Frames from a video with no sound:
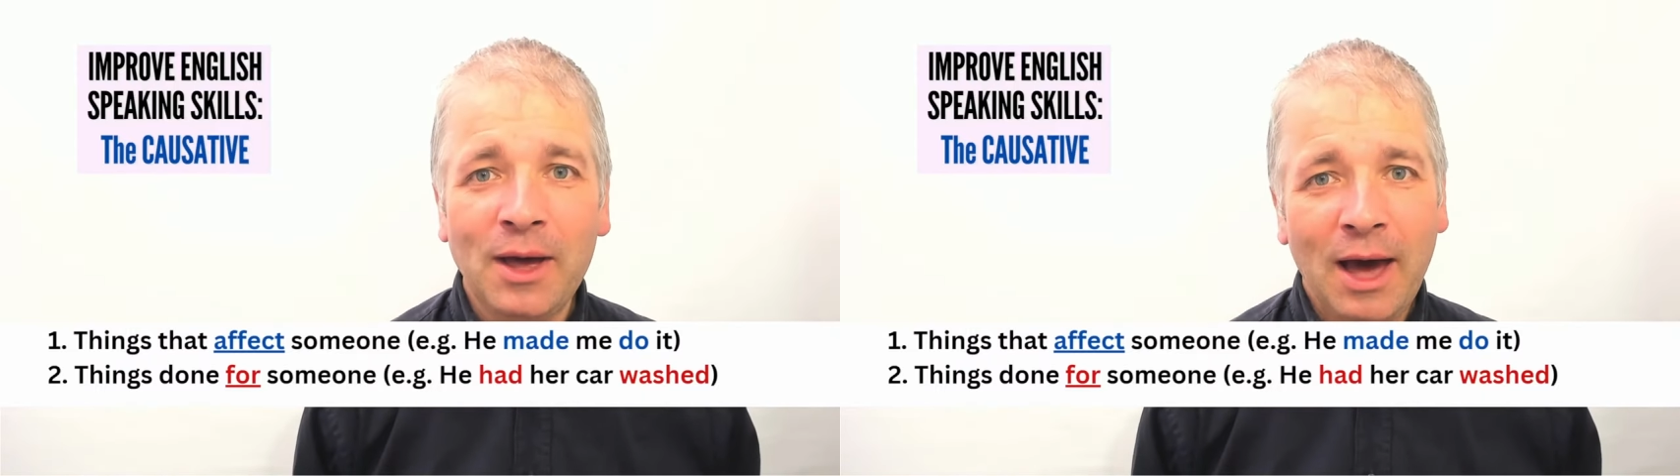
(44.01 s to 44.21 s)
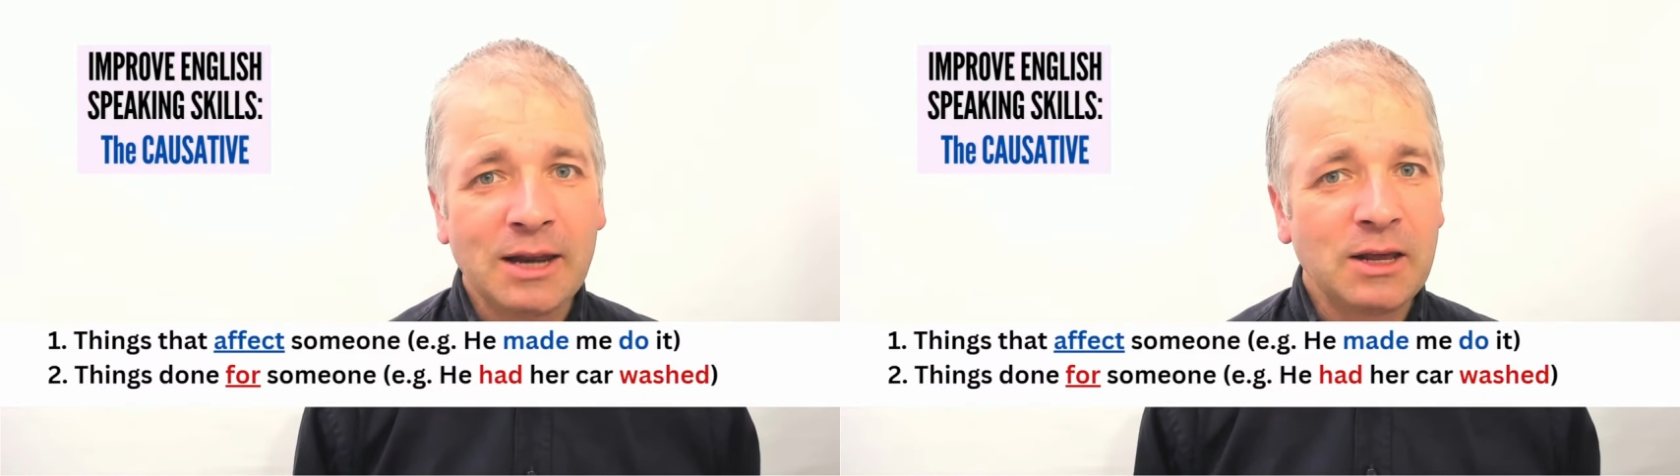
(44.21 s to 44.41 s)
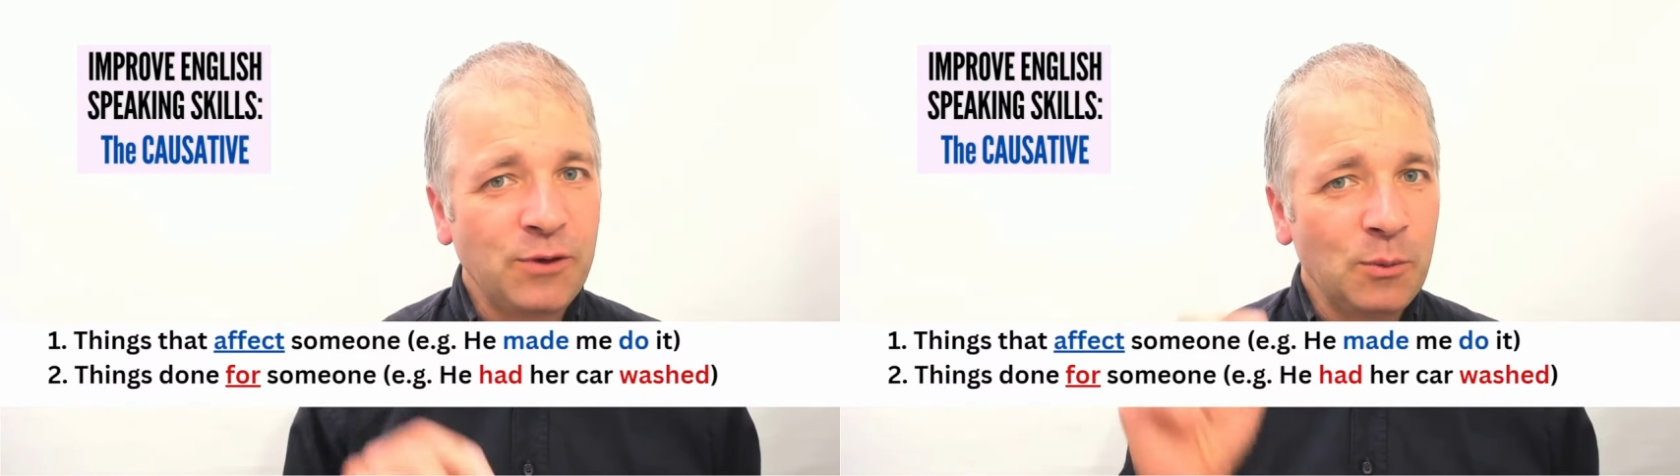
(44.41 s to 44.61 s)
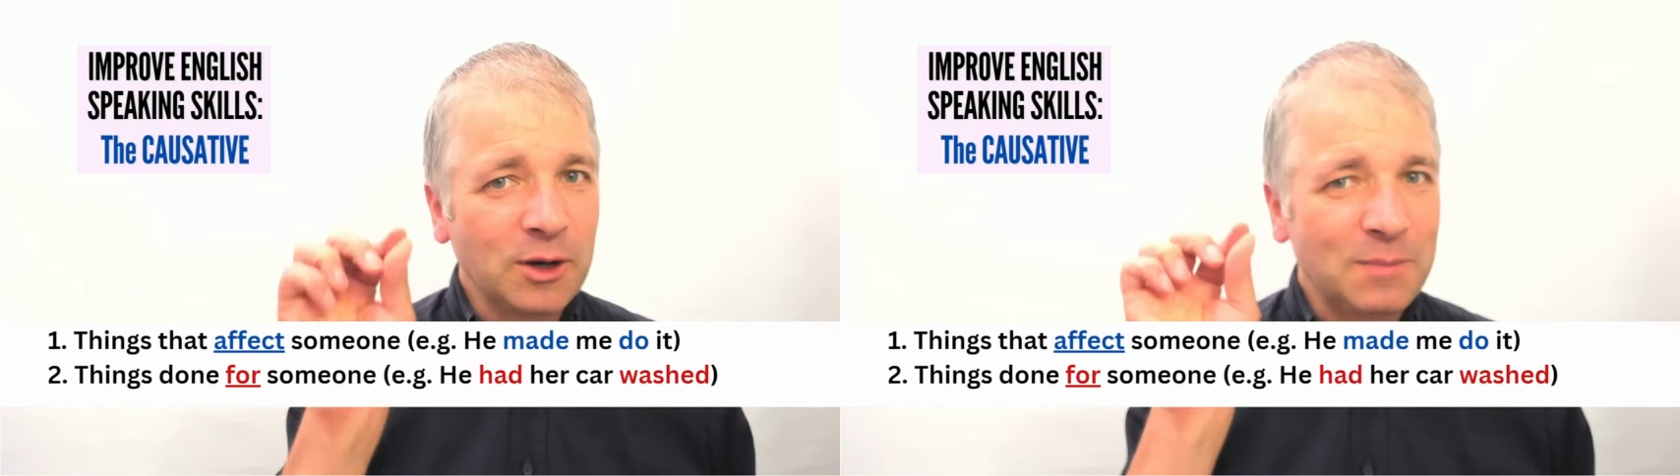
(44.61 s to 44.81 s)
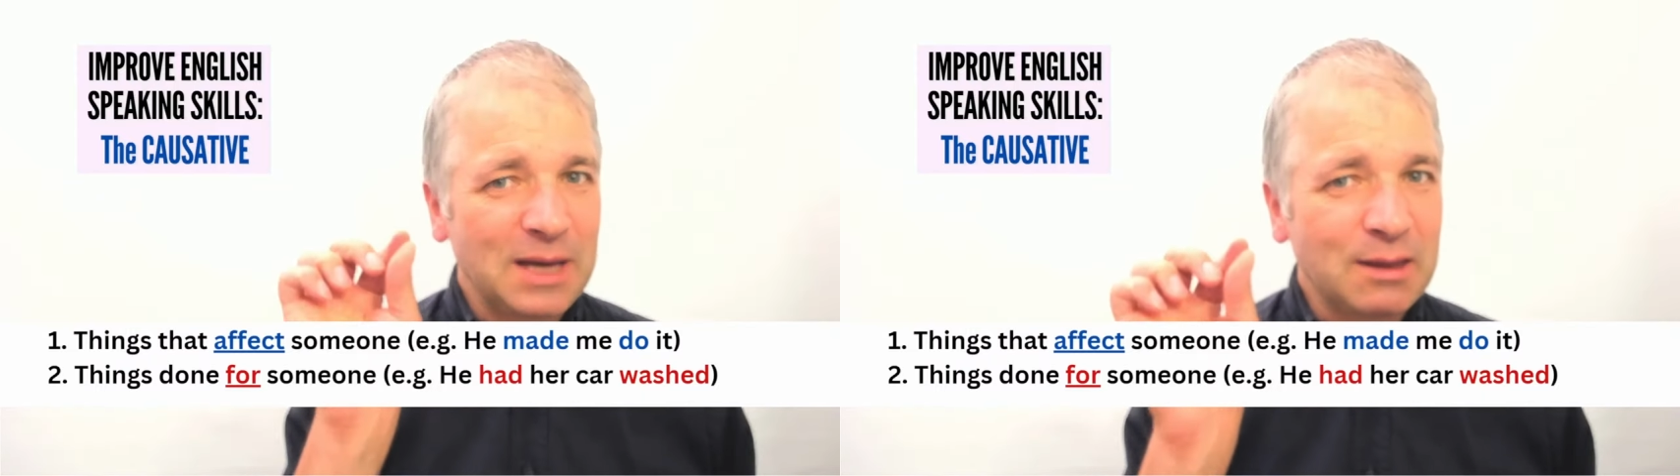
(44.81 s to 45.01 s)
And if you
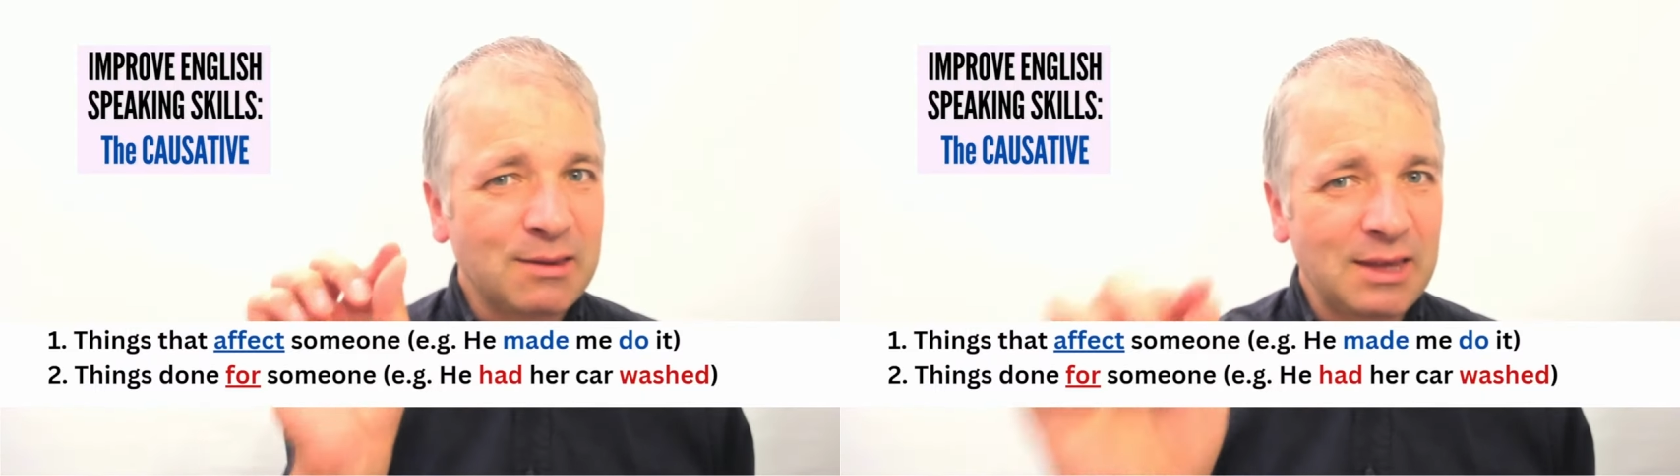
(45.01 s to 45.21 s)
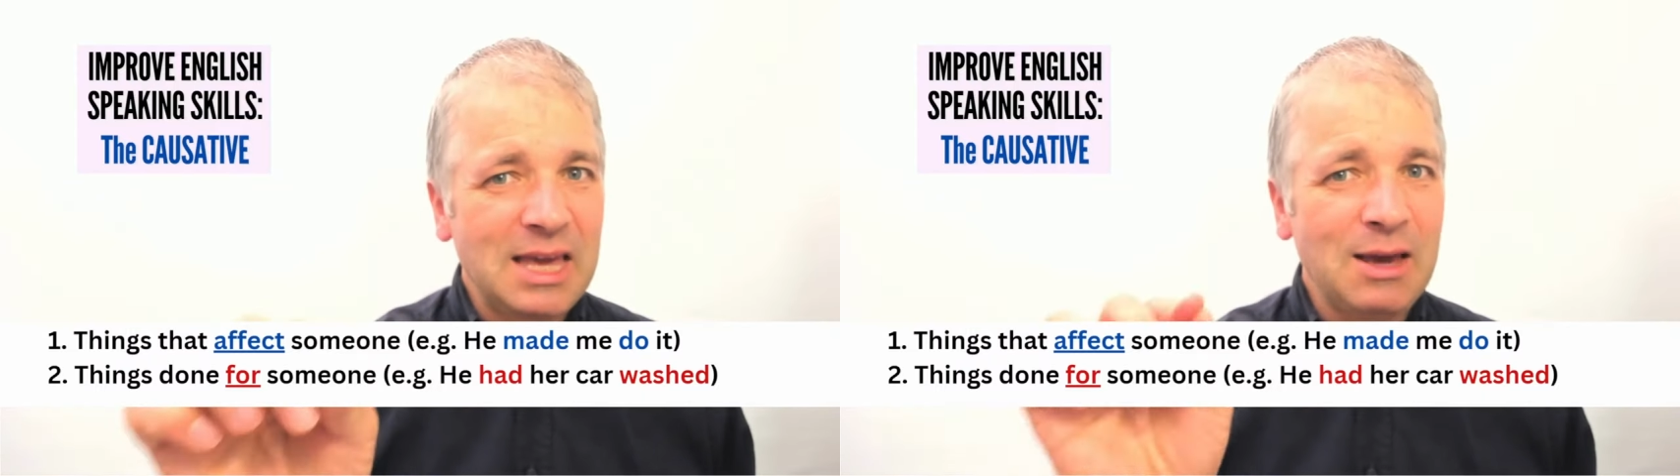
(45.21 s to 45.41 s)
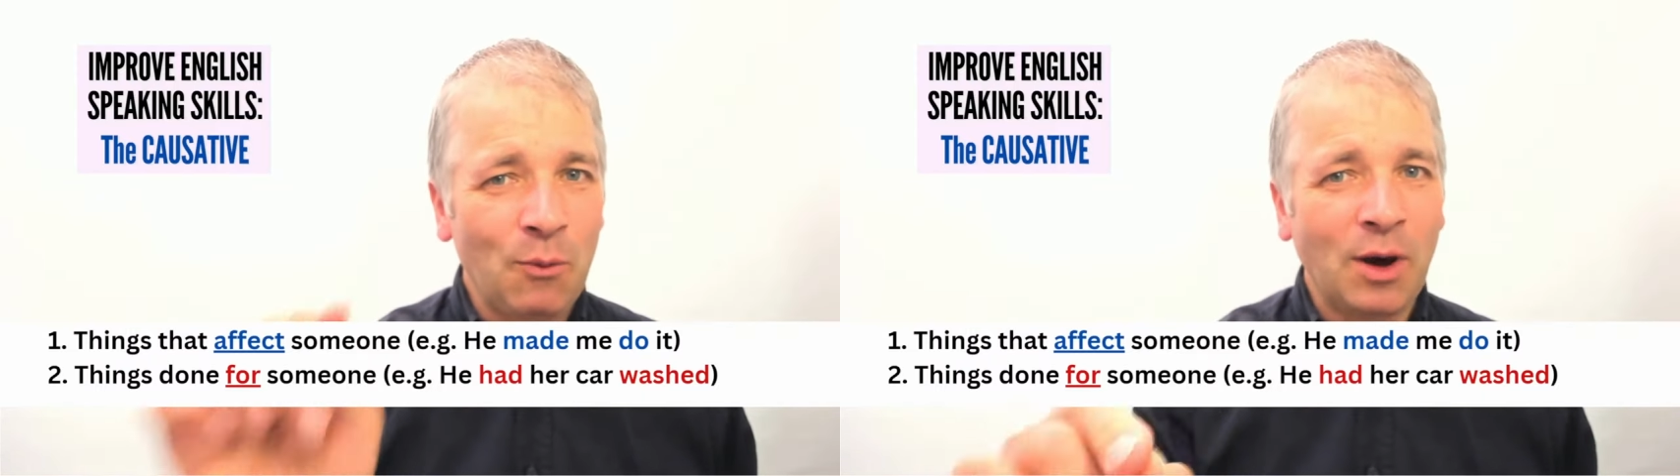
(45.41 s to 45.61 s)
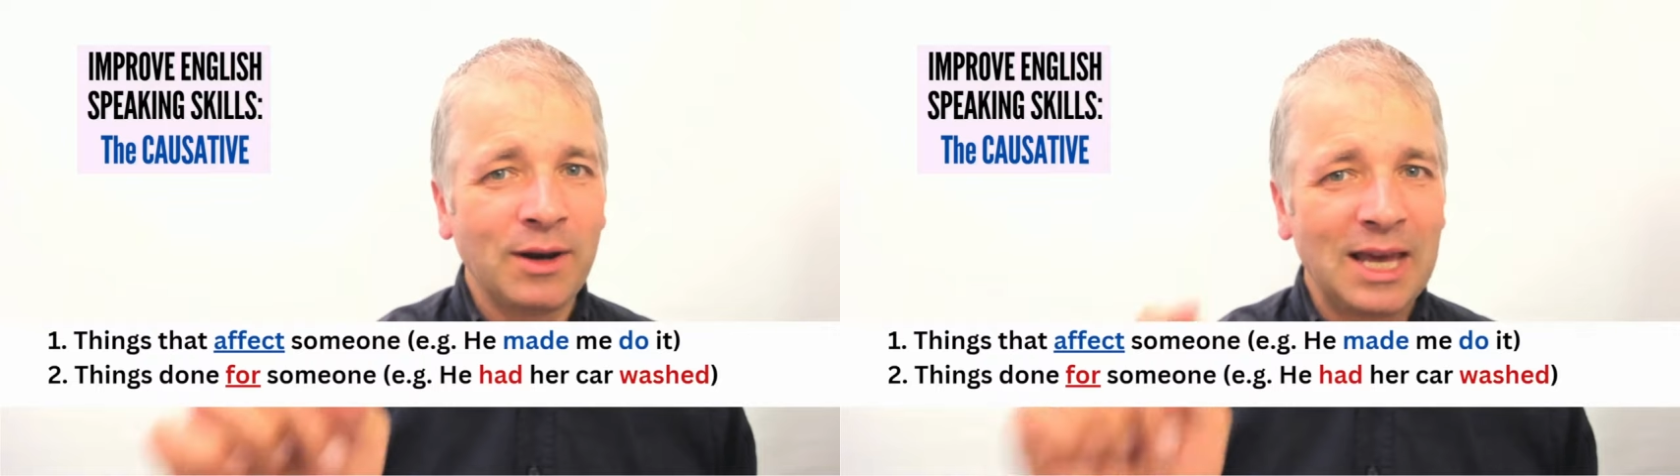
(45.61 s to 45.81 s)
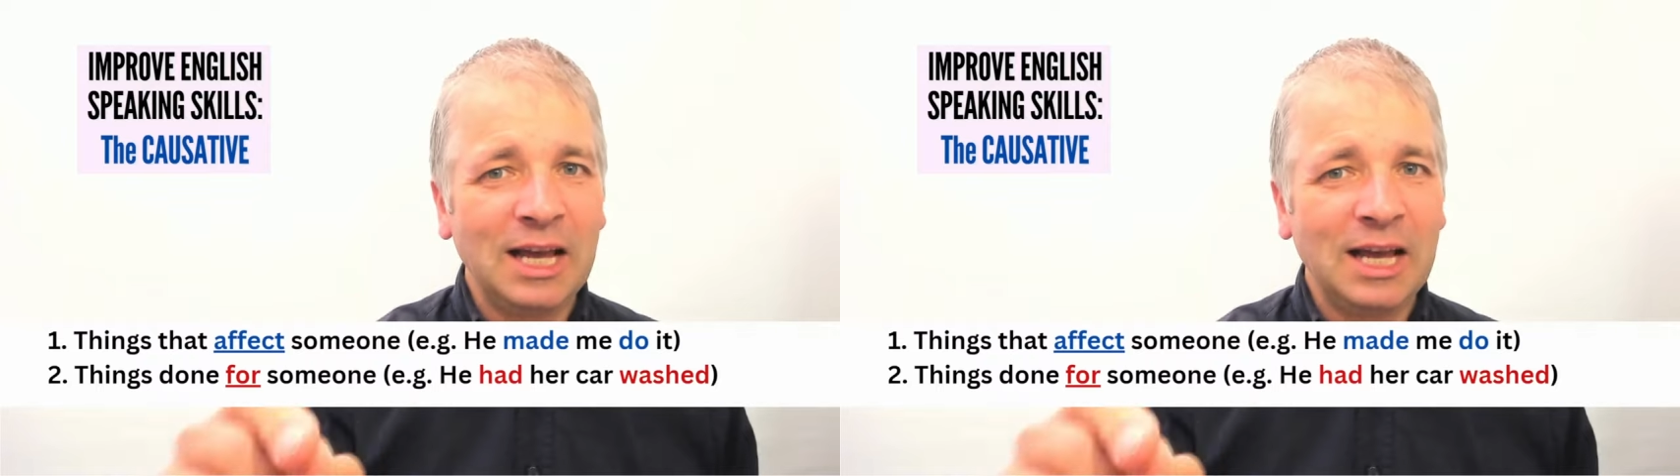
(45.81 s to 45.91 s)
want to be a C1